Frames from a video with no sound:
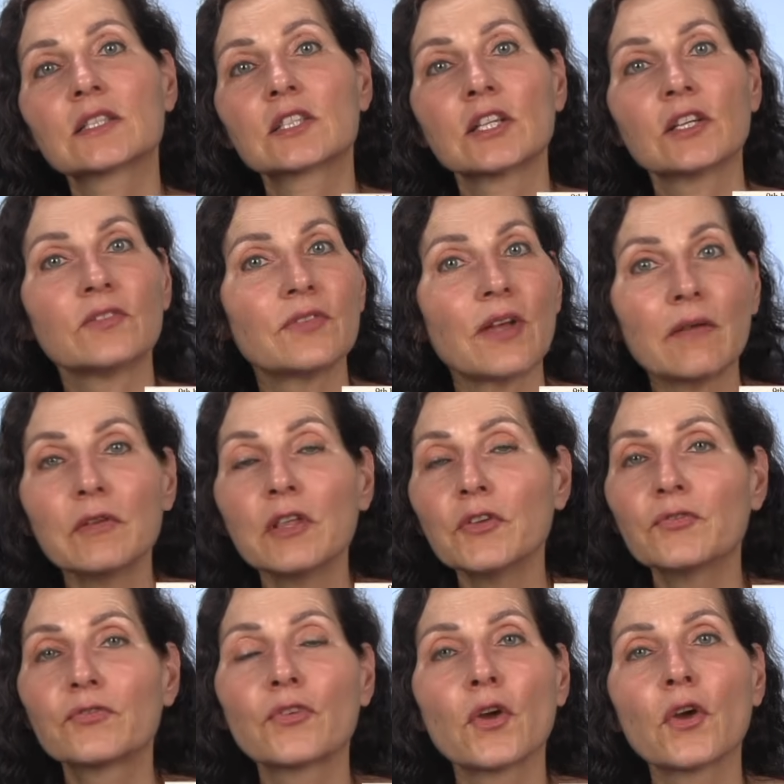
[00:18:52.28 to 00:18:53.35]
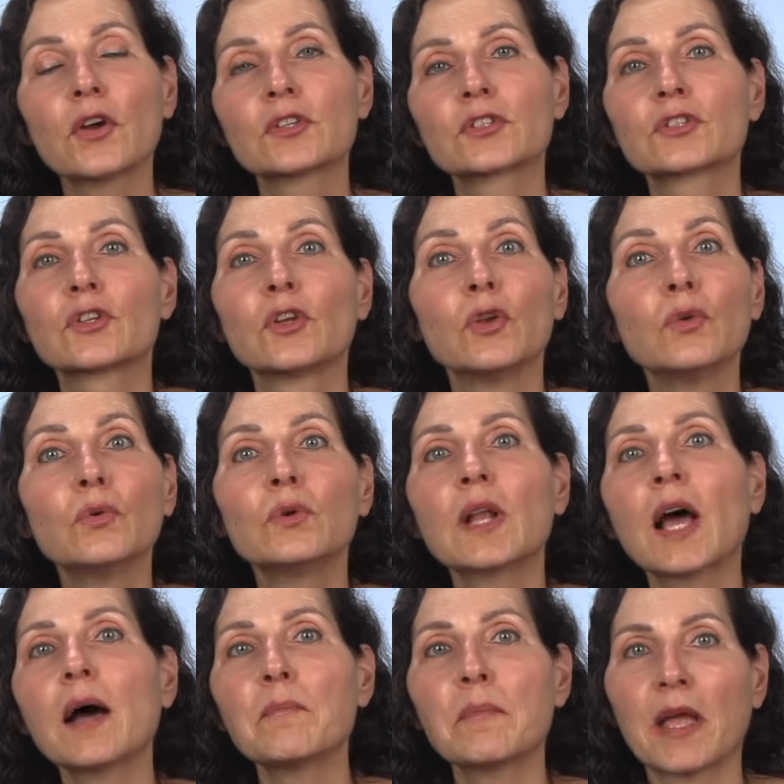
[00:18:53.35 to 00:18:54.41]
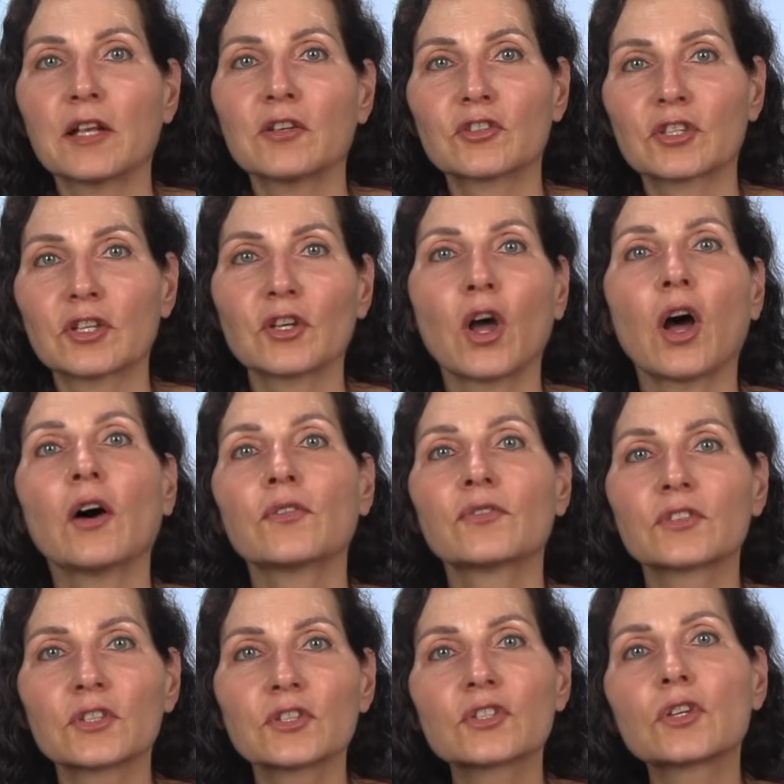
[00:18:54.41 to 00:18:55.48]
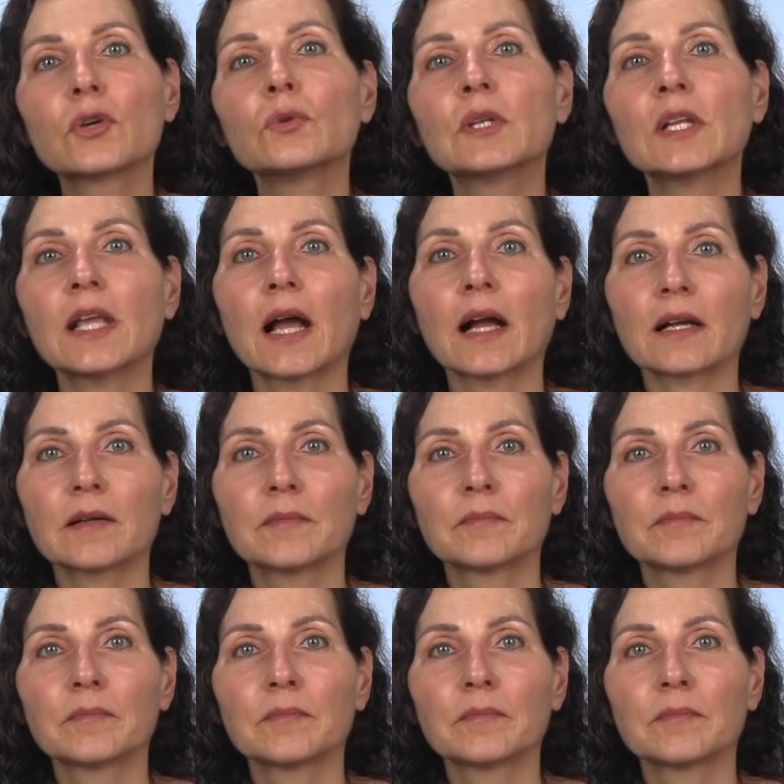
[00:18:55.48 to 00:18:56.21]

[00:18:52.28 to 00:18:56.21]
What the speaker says: the very first lunar mansion of the zodiac.